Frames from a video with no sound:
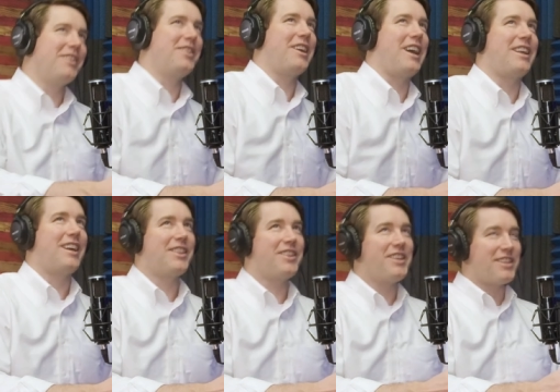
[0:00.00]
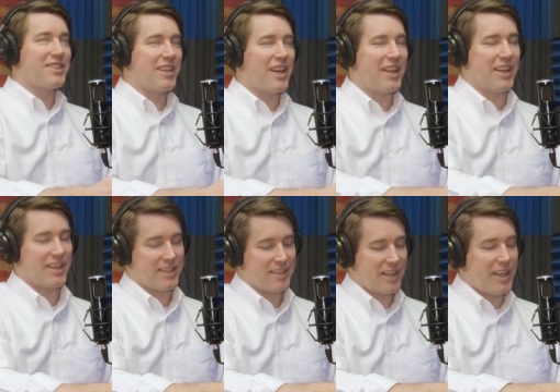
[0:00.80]
I think it's a lot
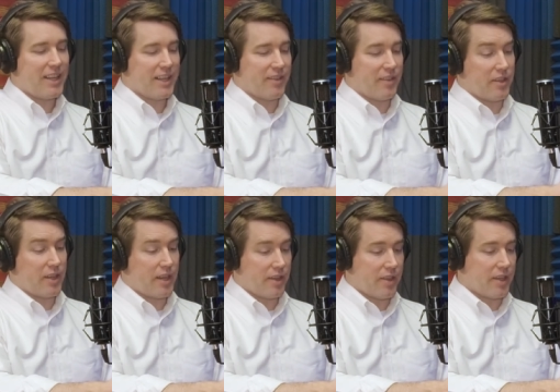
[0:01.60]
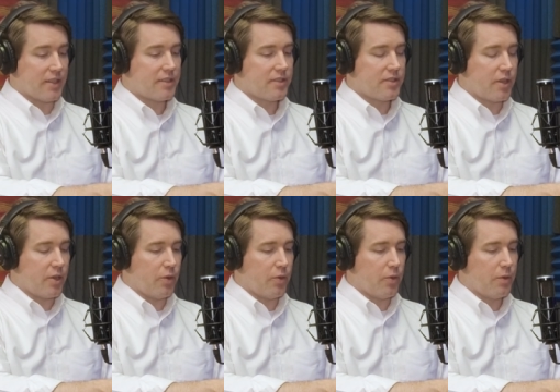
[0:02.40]
like it's a lot like a lot of things.
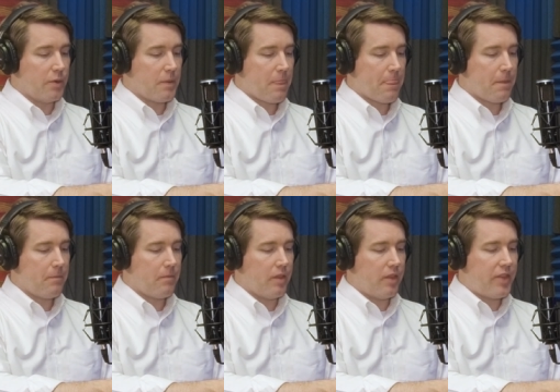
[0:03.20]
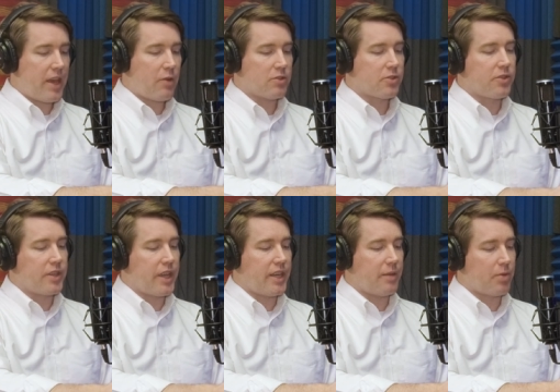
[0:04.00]
So that was
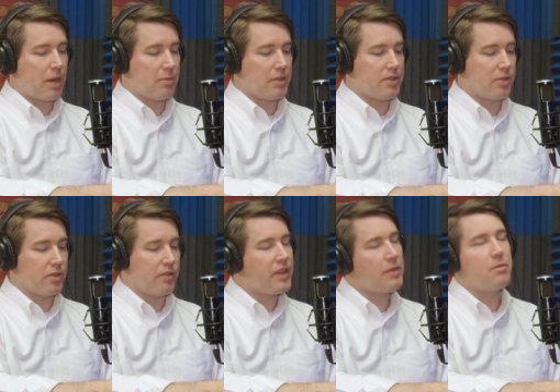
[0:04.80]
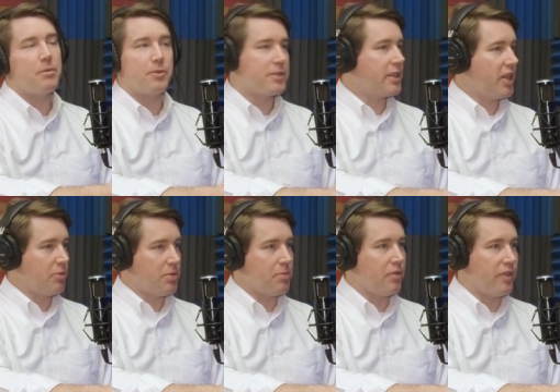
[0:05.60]
created probably so that family members could
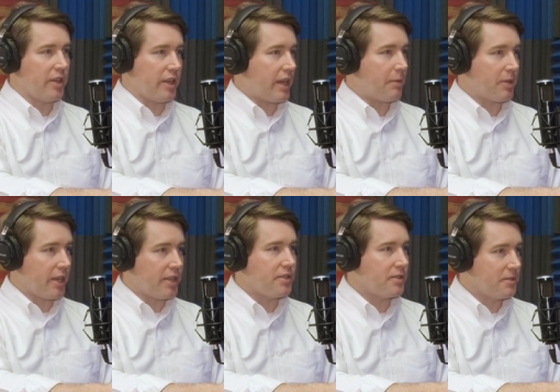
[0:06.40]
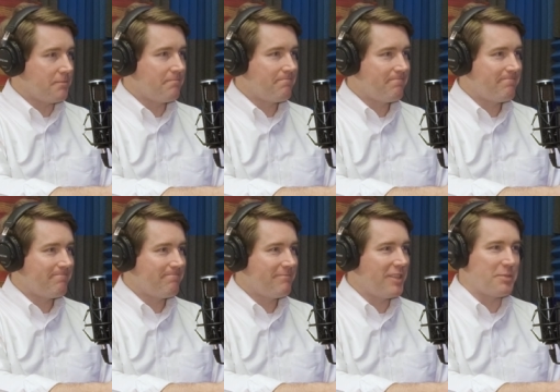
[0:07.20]
help people fill out applications.
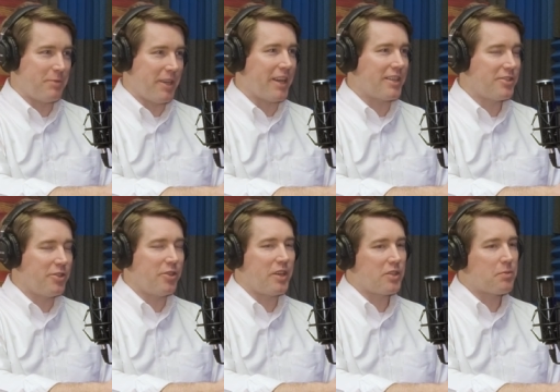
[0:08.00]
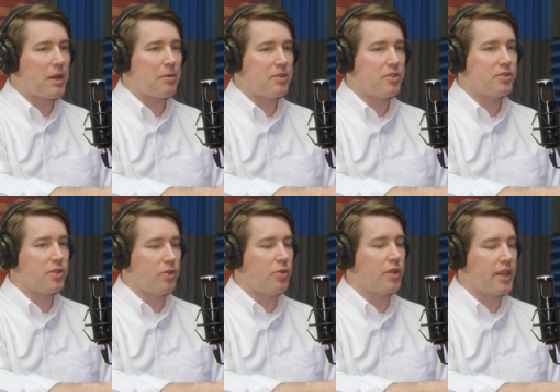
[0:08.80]
Let's be right. honest. You know, that was probably just so
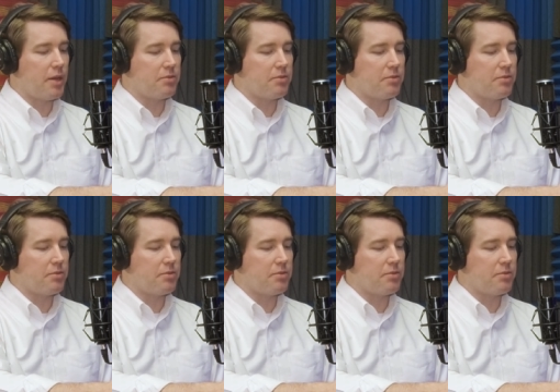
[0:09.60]
you could help